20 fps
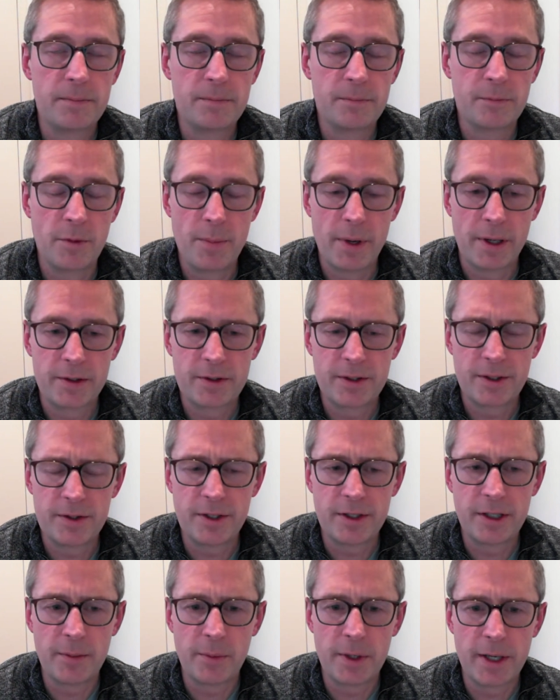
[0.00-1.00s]
robustness
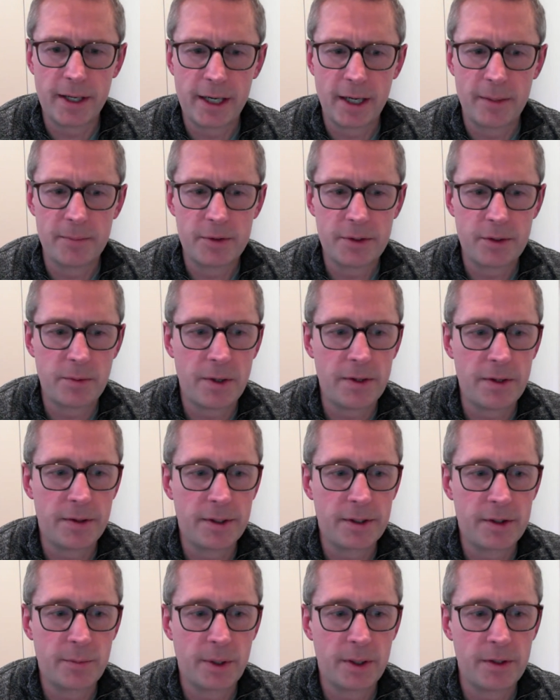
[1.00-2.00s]
in them when it comes to weather
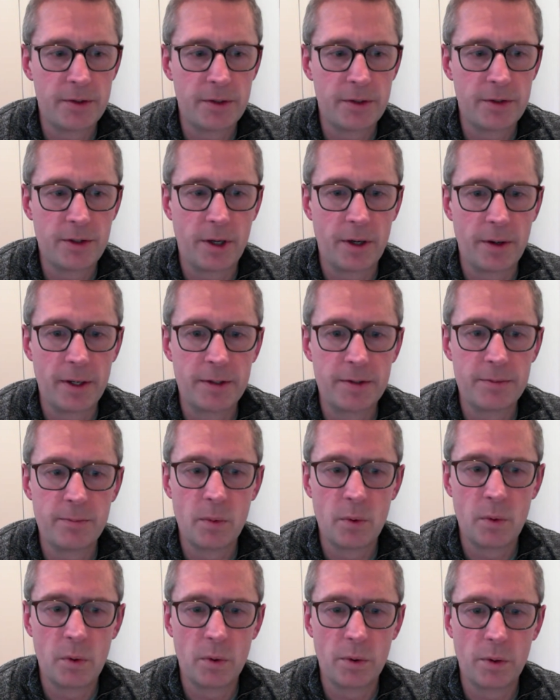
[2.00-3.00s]
exposure. So it's
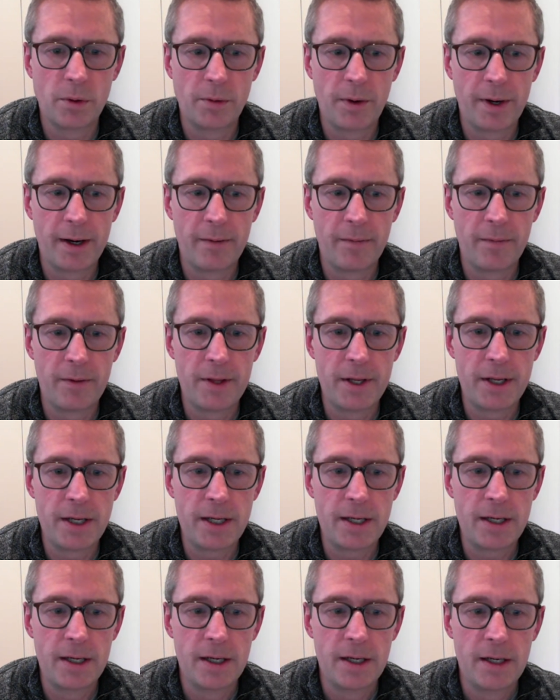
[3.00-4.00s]
more around
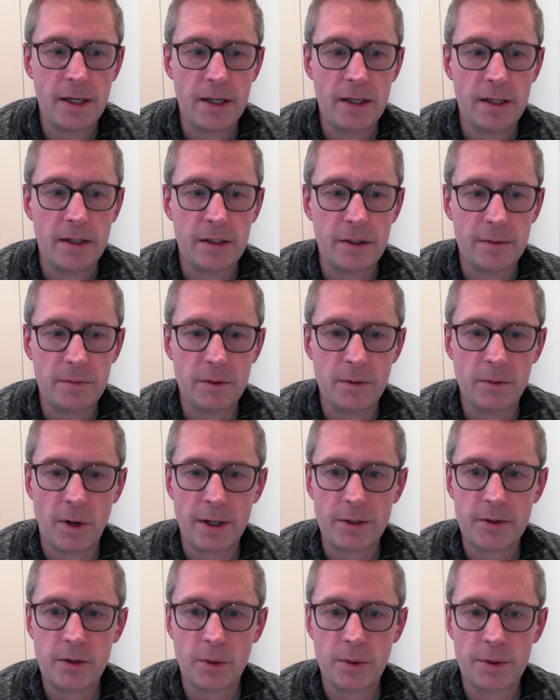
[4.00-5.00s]
the
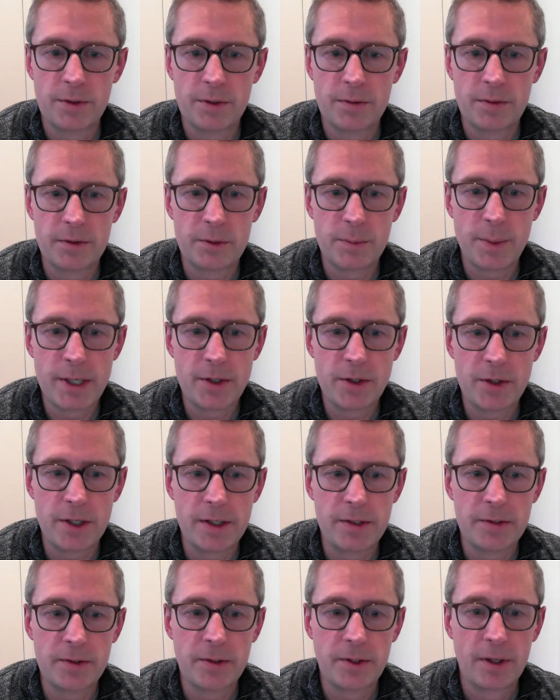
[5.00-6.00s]
right choice of the
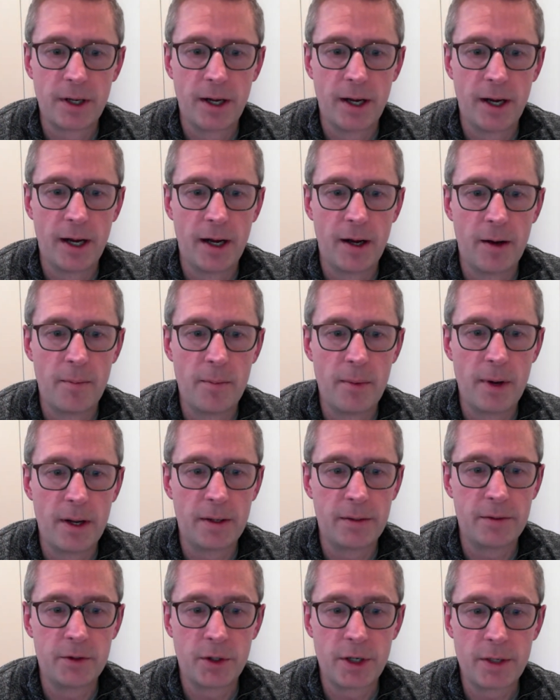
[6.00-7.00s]
species
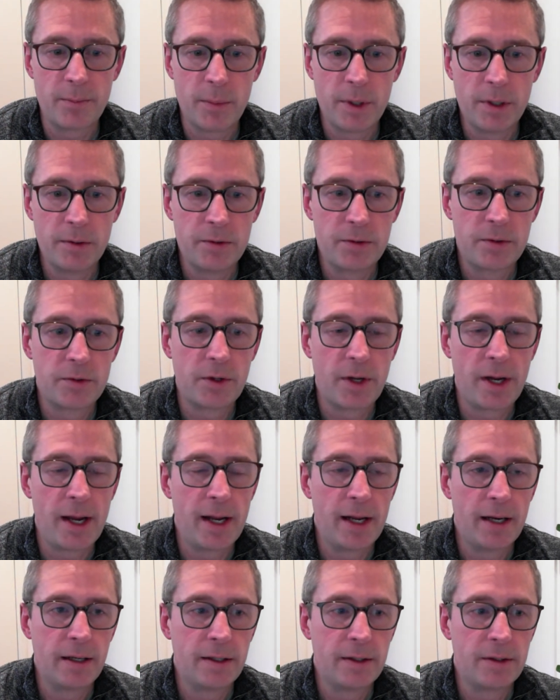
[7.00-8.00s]
and treatments
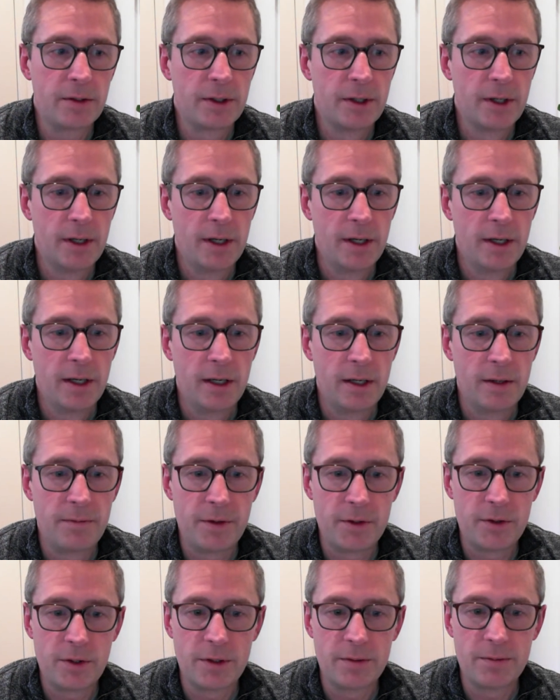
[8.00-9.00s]
and
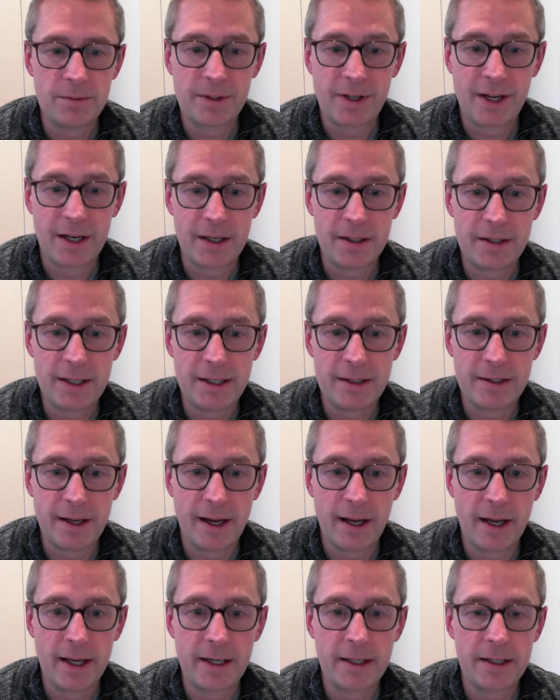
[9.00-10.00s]
efficient kind of
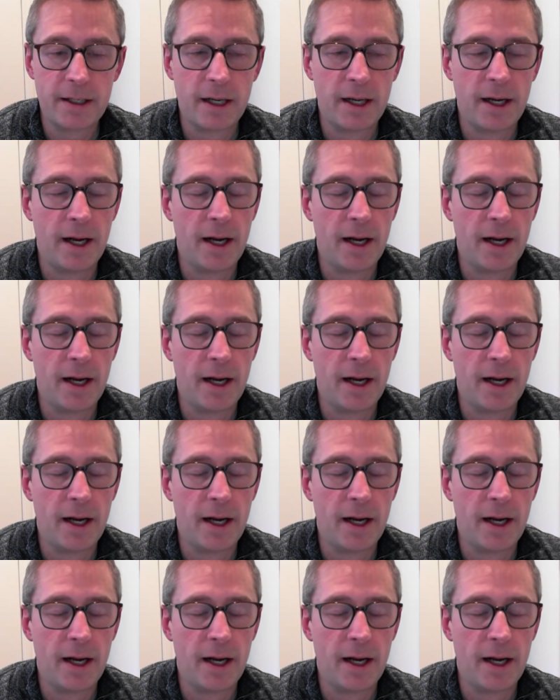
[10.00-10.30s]
detailing.